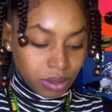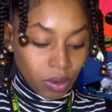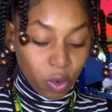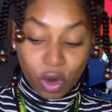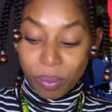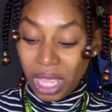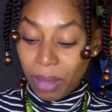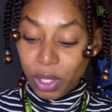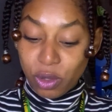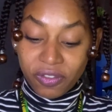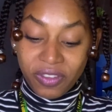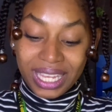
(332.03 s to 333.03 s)
Or maybe
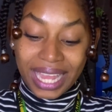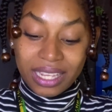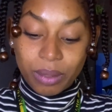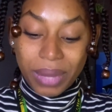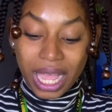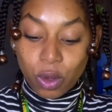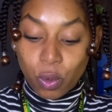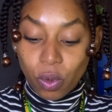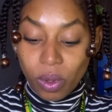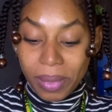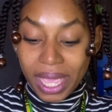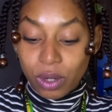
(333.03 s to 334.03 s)
you feel like the black
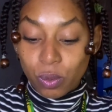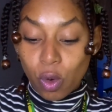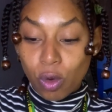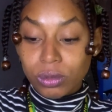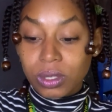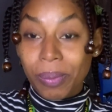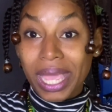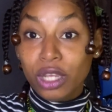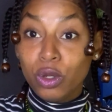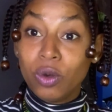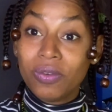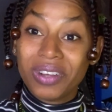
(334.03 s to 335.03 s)
women won't
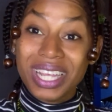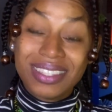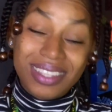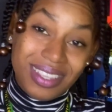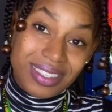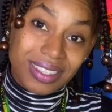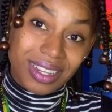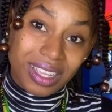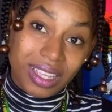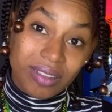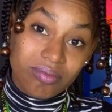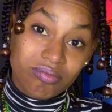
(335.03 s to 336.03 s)
bend over as easily